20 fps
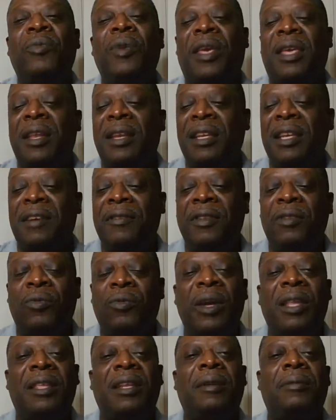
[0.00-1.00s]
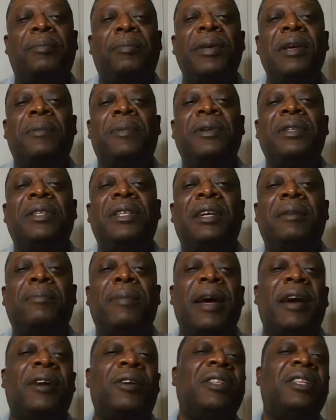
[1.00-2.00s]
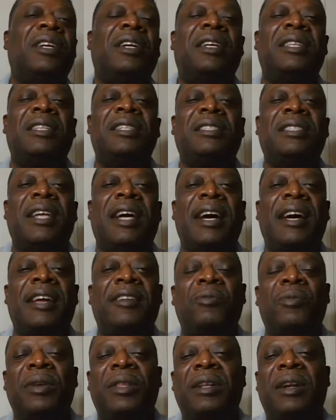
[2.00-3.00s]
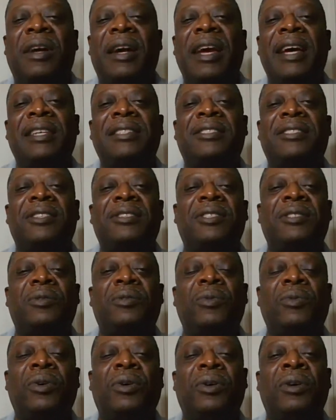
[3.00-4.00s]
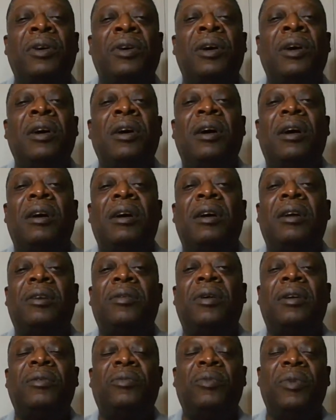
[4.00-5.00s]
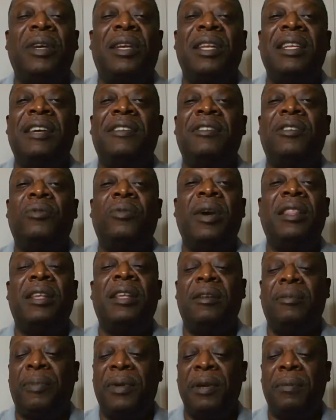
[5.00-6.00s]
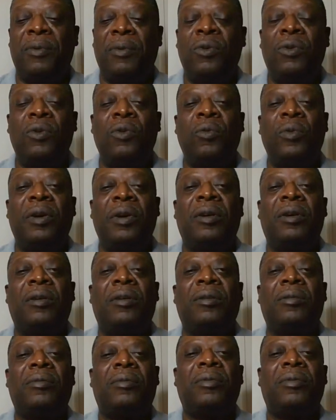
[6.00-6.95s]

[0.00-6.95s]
We can live the way that the people did back on the other side, the way that our ancestors were, uh, we can live the way that the people who we're,